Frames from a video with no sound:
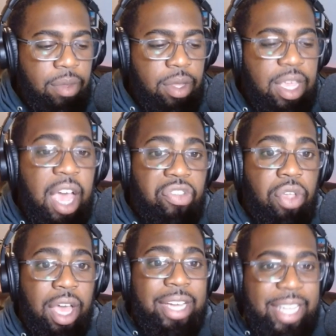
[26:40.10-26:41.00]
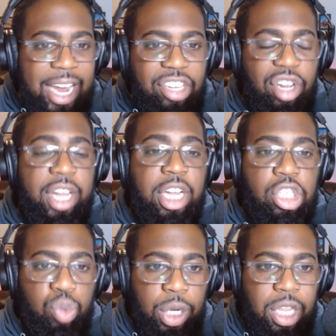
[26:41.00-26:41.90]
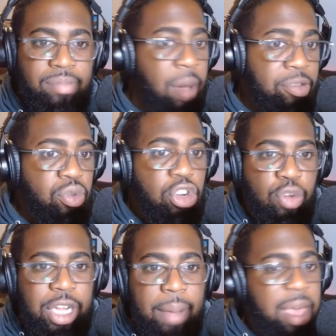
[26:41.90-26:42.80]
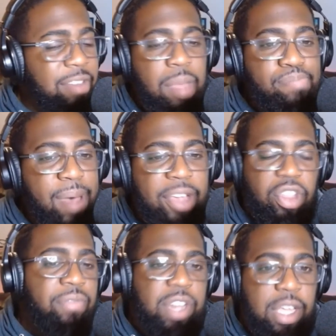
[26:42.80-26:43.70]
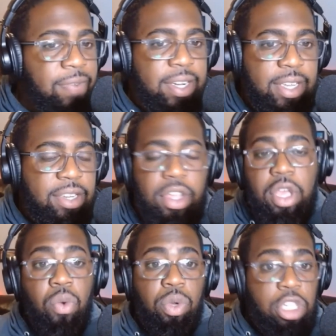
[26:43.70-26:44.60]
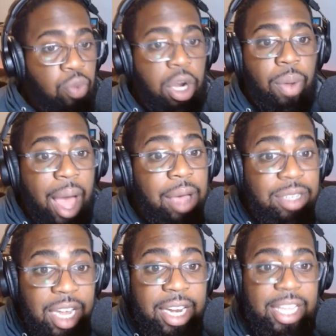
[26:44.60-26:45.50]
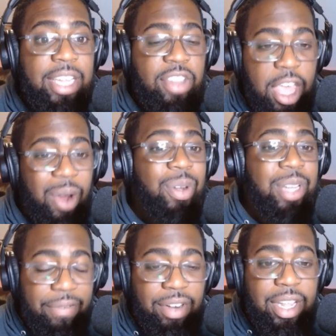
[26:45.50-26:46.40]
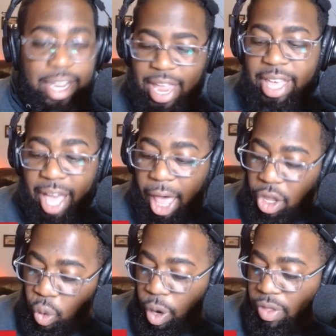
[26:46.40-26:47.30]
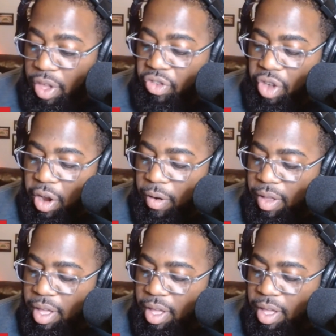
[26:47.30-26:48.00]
Yes, occasionally it does trick them up. It's going to trick up even the best of defenses, which is what Ohio State is. They are definitely in that category this year.